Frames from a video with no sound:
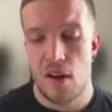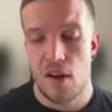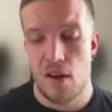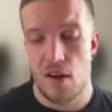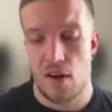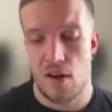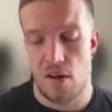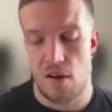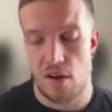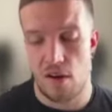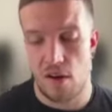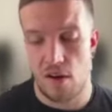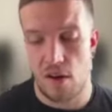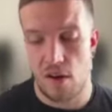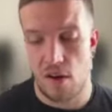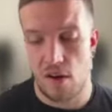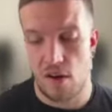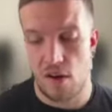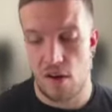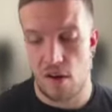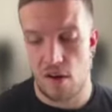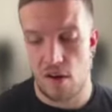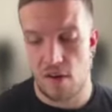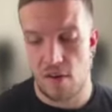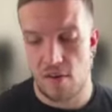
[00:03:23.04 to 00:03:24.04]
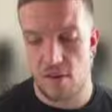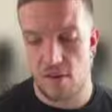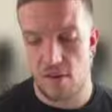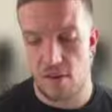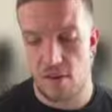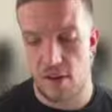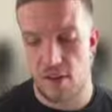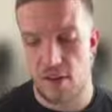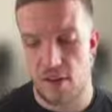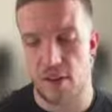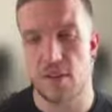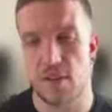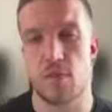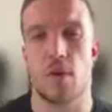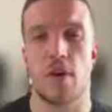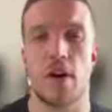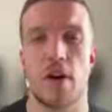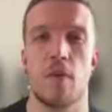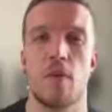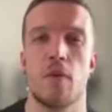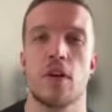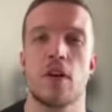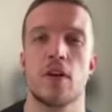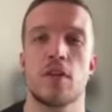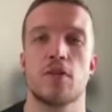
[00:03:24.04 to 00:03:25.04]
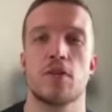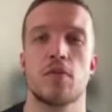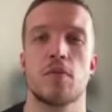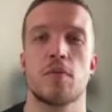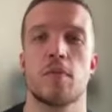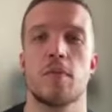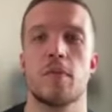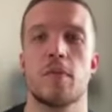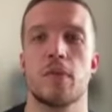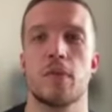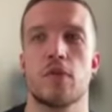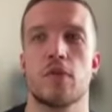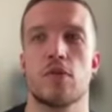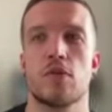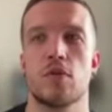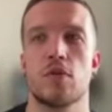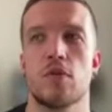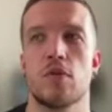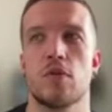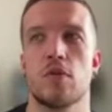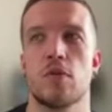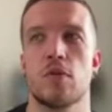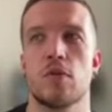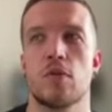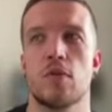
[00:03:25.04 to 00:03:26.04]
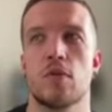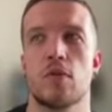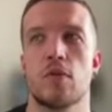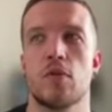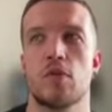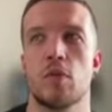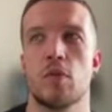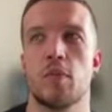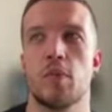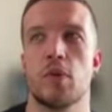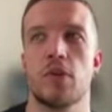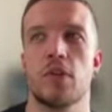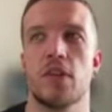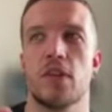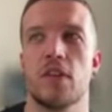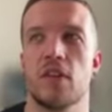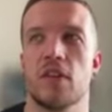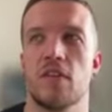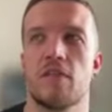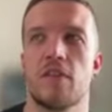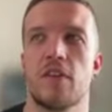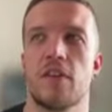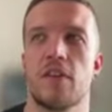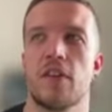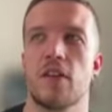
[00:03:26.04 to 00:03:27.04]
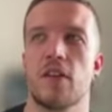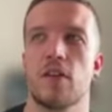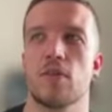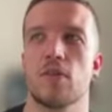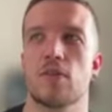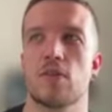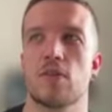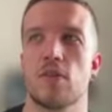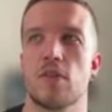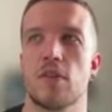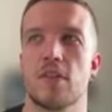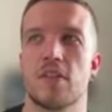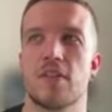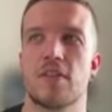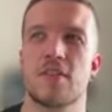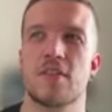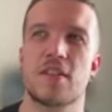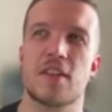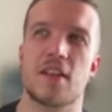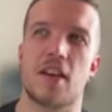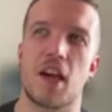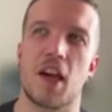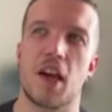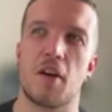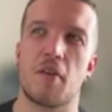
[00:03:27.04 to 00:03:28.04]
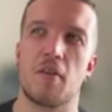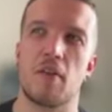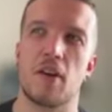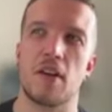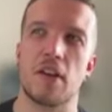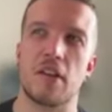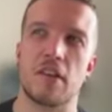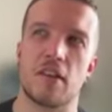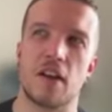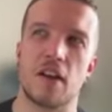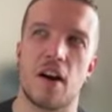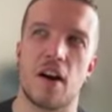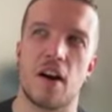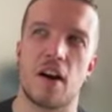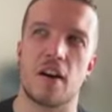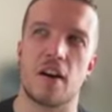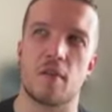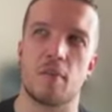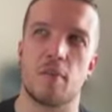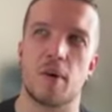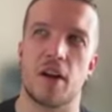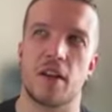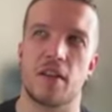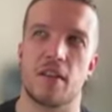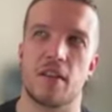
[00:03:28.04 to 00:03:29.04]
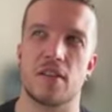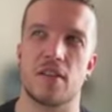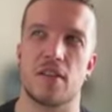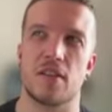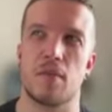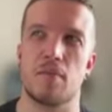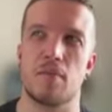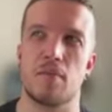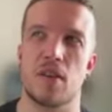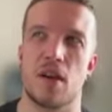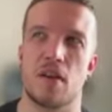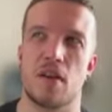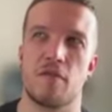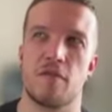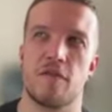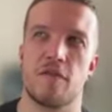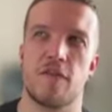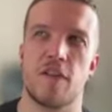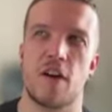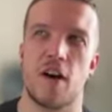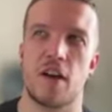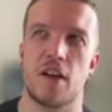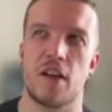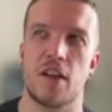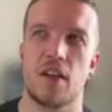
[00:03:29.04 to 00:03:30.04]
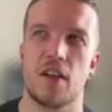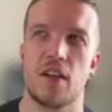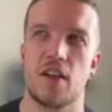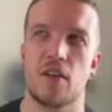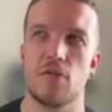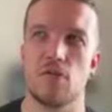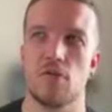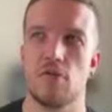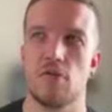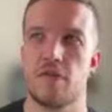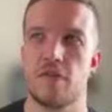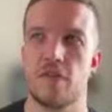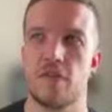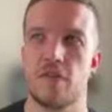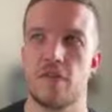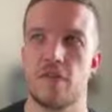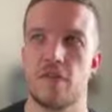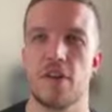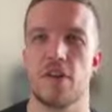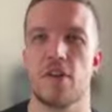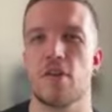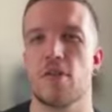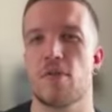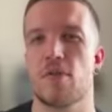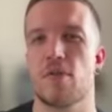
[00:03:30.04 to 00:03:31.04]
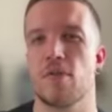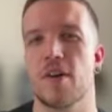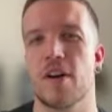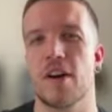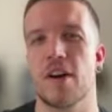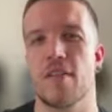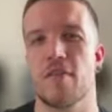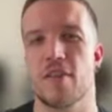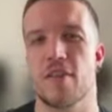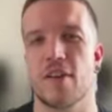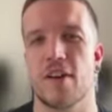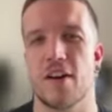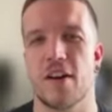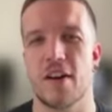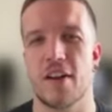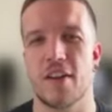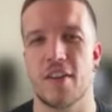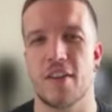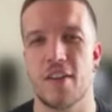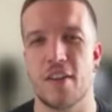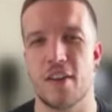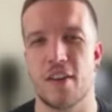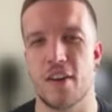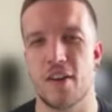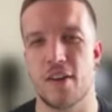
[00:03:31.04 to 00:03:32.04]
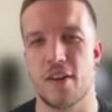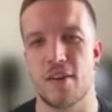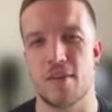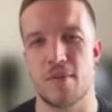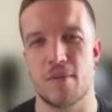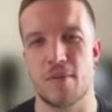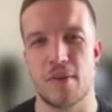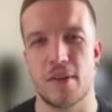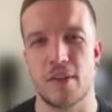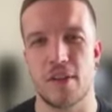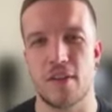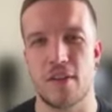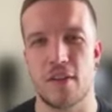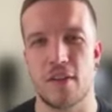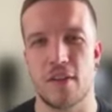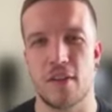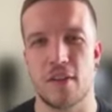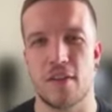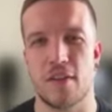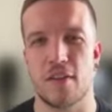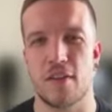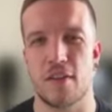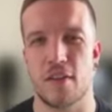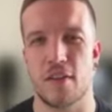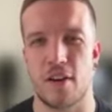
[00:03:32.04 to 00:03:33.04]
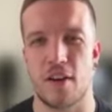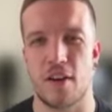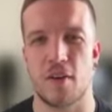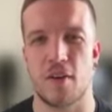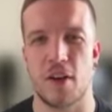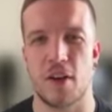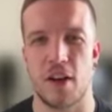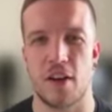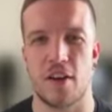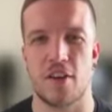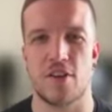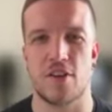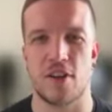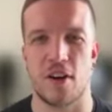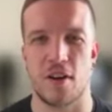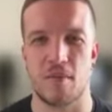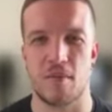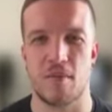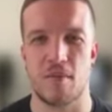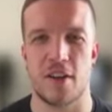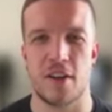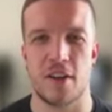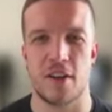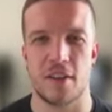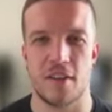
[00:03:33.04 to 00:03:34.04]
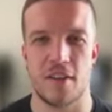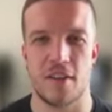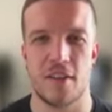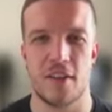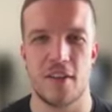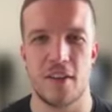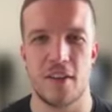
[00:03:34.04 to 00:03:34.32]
And that's what I wanted to put in the video. So it's scary, dark, but at the same time funny, goofy, or whatever. And I think we did an okay job with it.